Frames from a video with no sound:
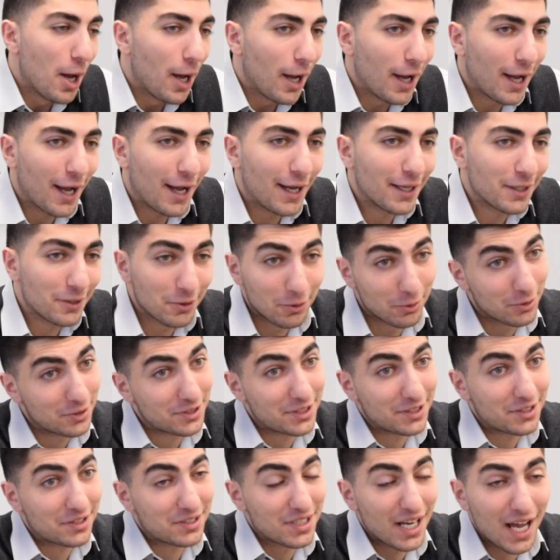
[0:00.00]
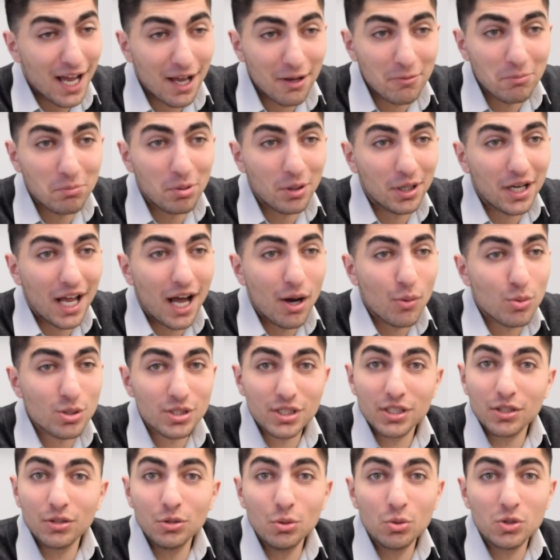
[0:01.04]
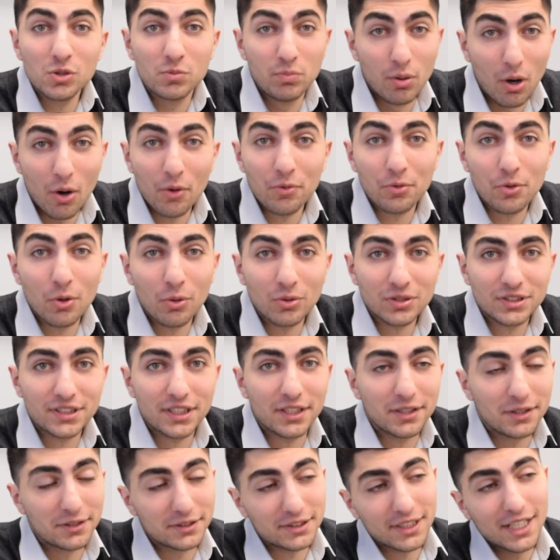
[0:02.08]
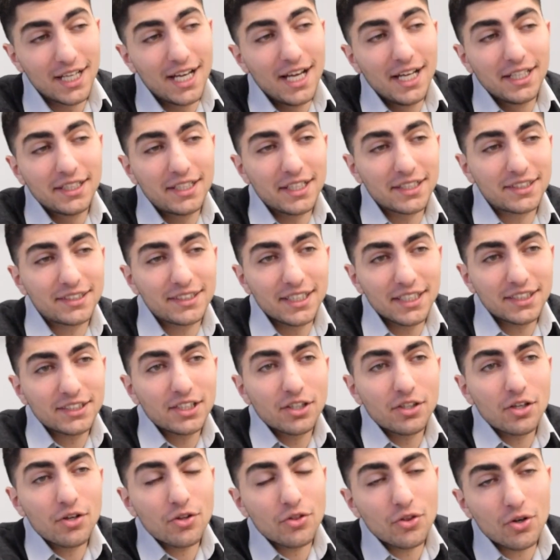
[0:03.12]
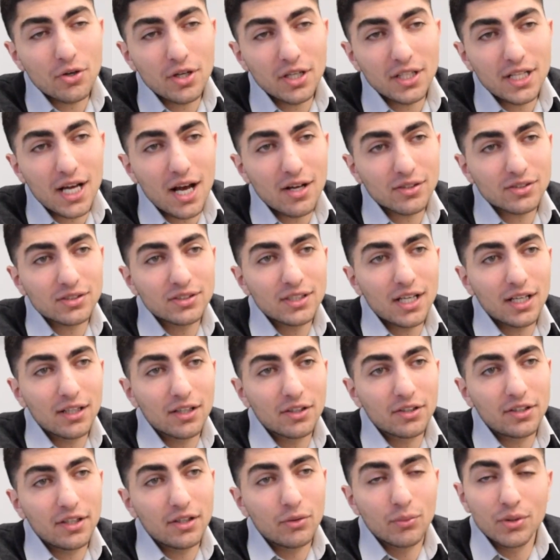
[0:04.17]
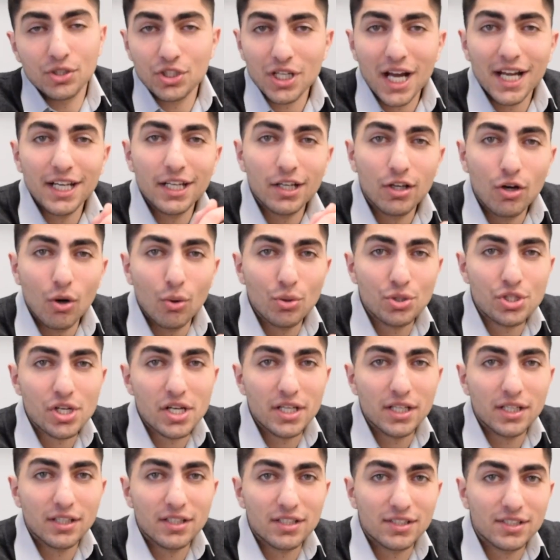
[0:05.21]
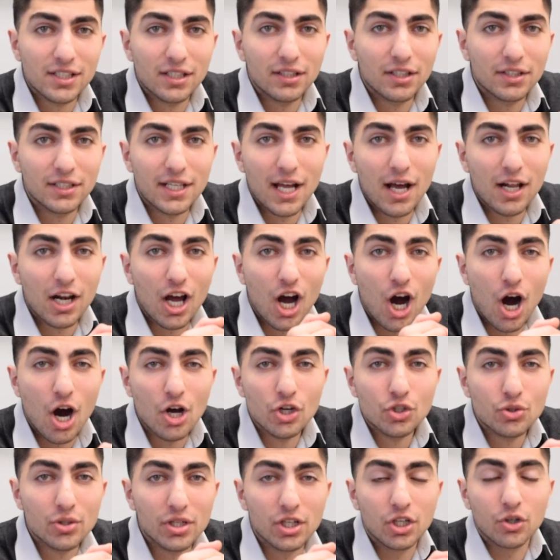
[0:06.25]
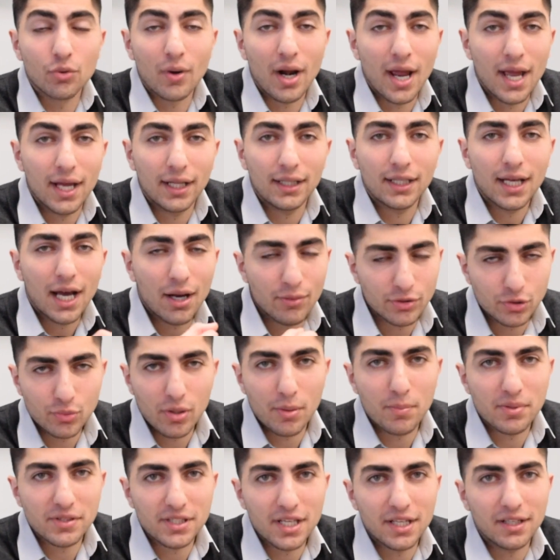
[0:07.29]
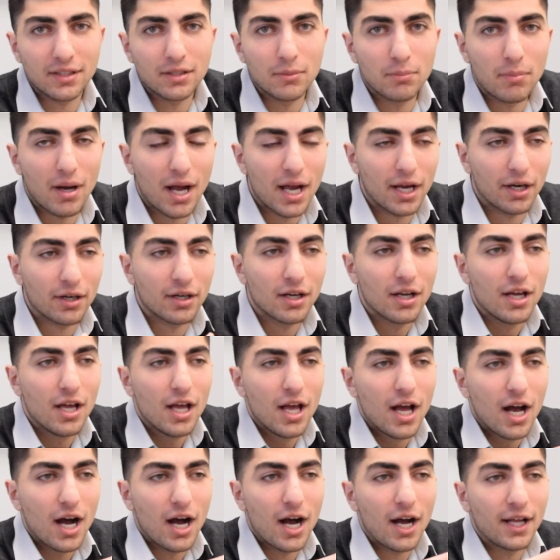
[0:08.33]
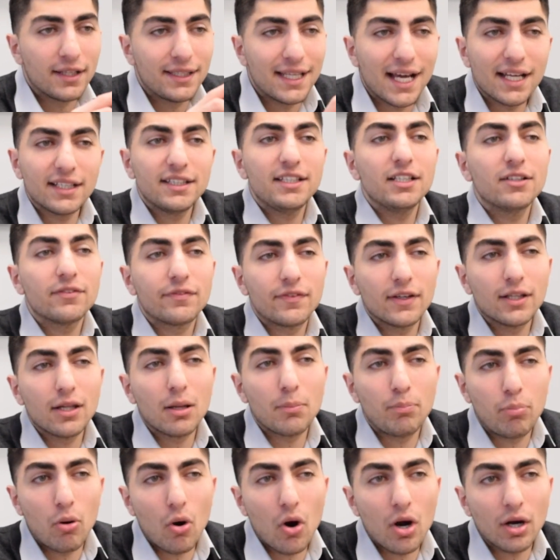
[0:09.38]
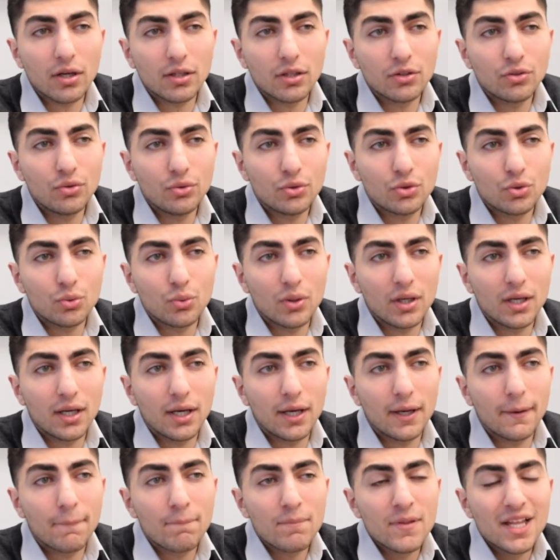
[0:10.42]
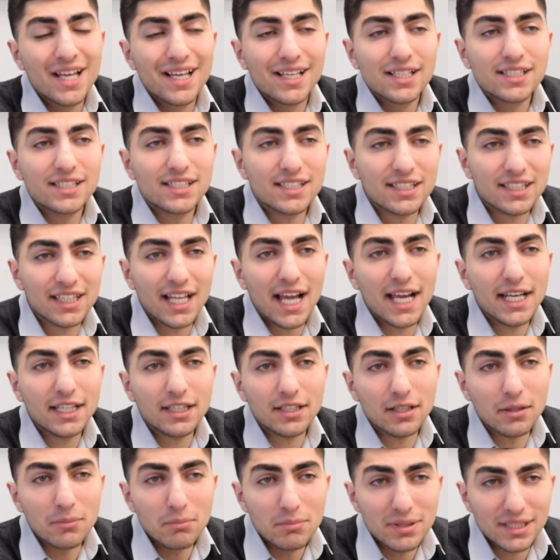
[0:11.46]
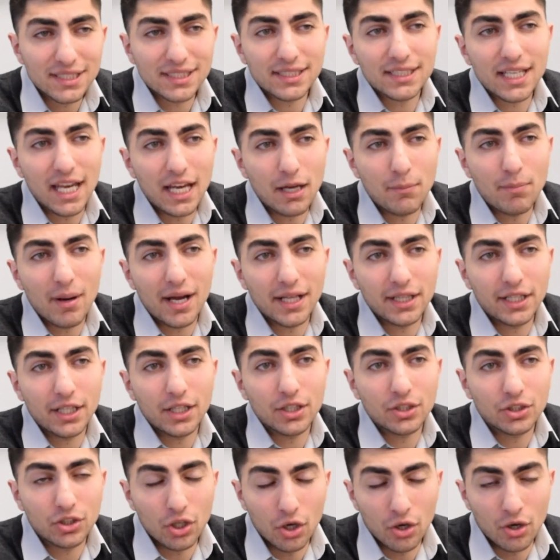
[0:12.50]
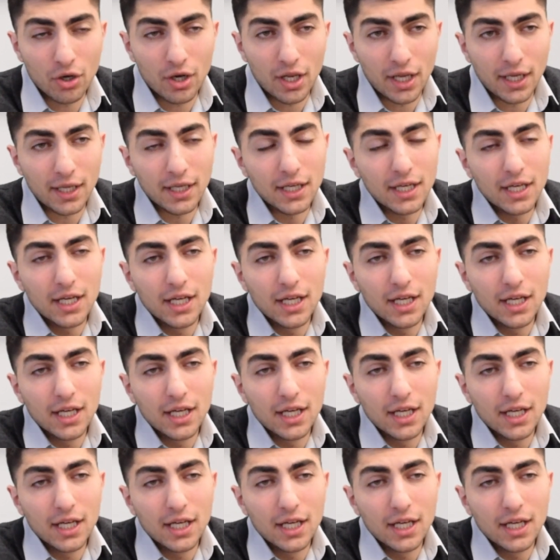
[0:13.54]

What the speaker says: I didn't notice at the time, but I was gonna lose both those deals. The $630,000 deal, which I negotiated to sell it down $100,000, I was representing the buyer. That deal fell apart due to a slight mistake by the attorney.